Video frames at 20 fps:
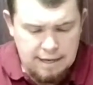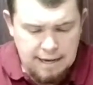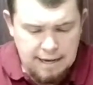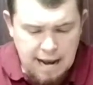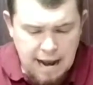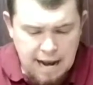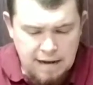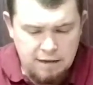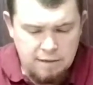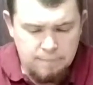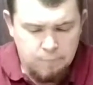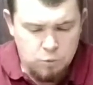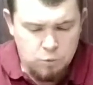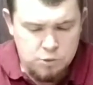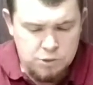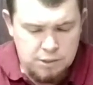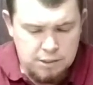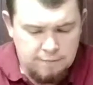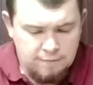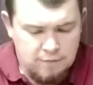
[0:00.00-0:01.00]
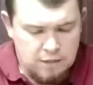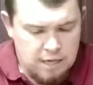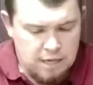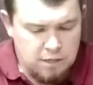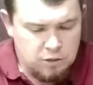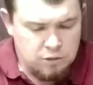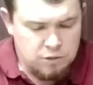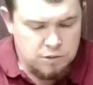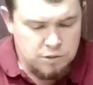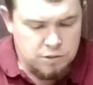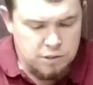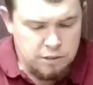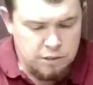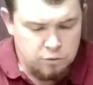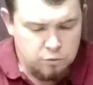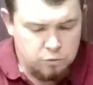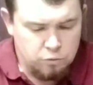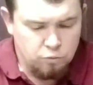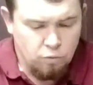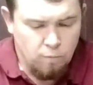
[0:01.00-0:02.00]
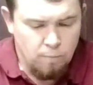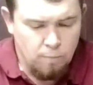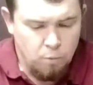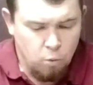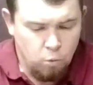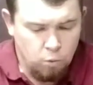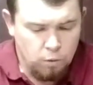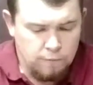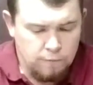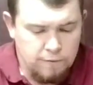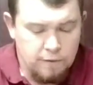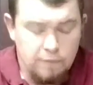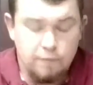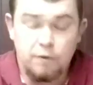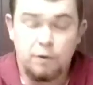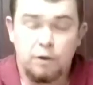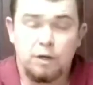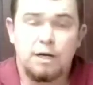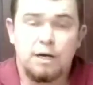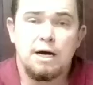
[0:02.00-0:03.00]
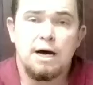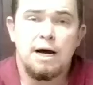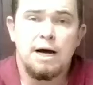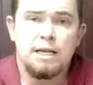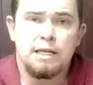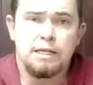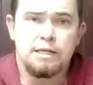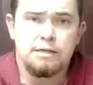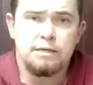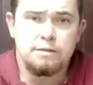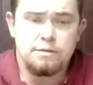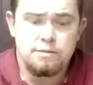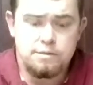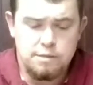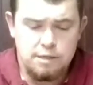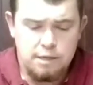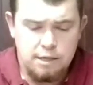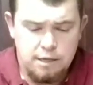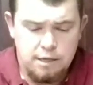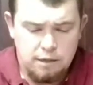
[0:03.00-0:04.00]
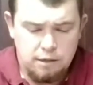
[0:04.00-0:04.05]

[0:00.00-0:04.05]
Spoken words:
90% of the nation's teachers report that their colleagues